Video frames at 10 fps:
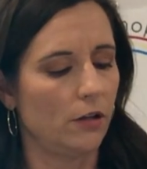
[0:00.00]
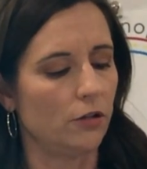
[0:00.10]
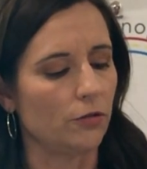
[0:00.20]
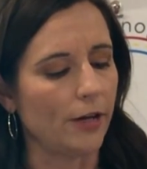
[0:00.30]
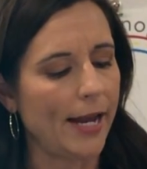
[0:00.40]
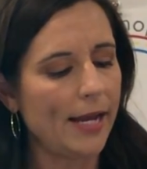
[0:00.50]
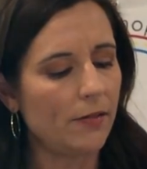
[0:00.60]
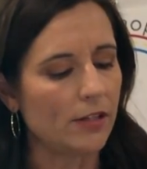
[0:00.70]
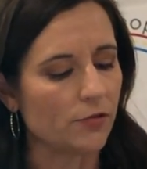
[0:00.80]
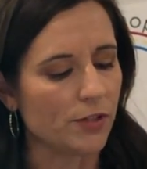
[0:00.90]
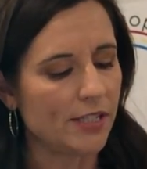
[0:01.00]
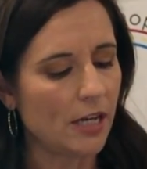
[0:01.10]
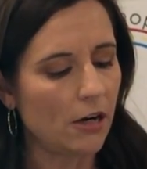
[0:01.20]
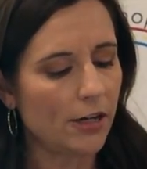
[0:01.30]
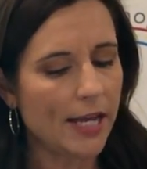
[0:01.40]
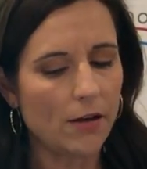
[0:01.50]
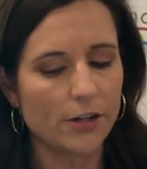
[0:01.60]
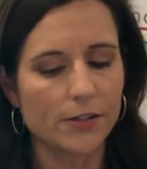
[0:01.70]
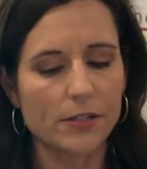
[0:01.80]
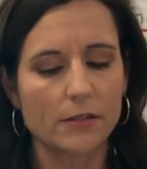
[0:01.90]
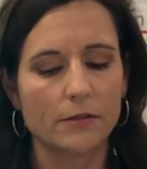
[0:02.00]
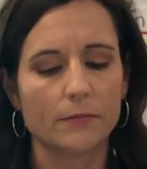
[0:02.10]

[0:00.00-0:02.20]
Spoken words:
Great. Let's reset our counters.